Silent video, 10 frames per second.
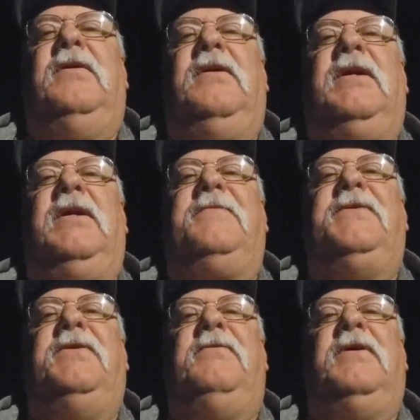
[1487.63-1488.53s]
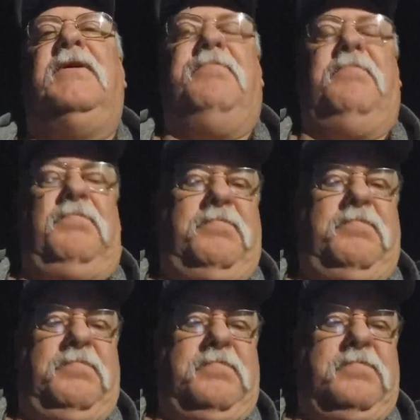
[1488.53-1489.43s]
I'd have to
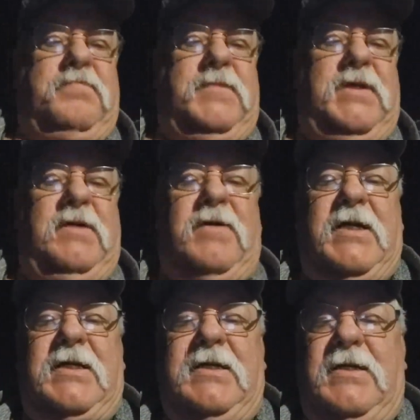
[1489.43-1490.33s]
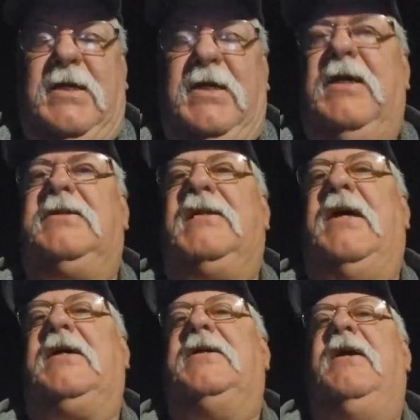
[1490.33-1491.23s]
get where I can
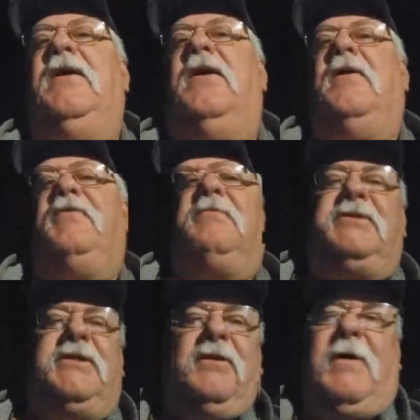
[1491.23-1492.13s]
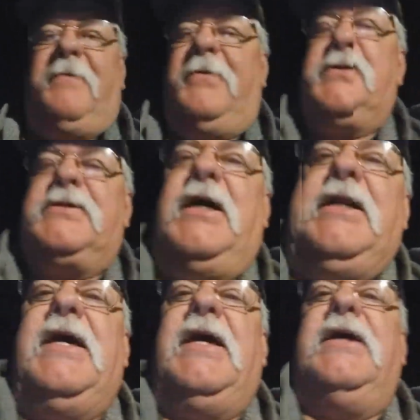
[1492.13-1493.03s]
take a day off, but I'm still in my first
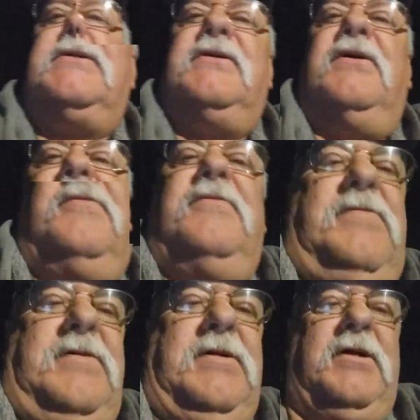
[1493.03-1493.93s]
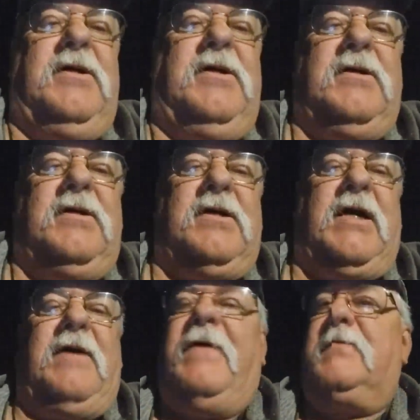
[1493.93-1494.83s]
90 days, so I
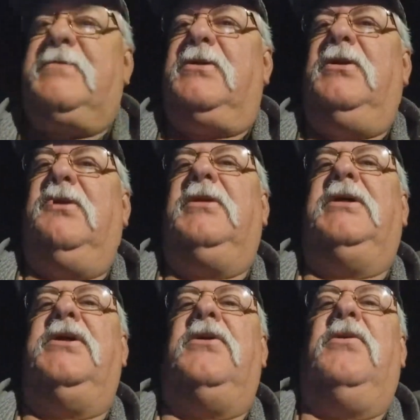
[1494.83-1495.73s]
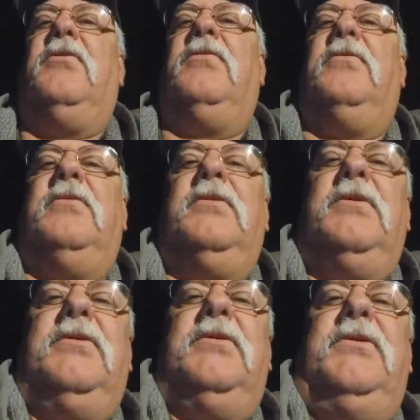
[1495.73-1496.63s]
have absolutely no
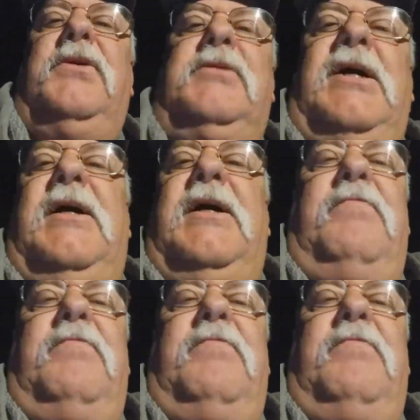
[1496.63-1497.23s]
time